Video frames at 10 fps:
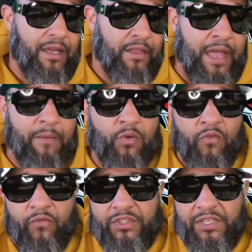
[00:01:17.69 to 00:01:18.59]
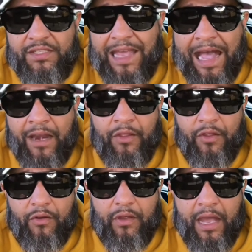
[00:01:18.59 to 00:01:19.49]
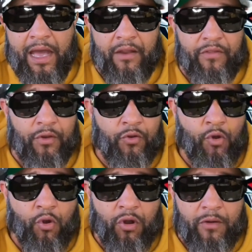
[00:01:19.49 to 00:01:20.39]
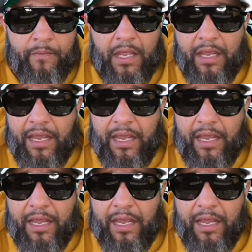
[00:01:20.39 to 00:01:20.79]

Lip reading: That move was just out of the norm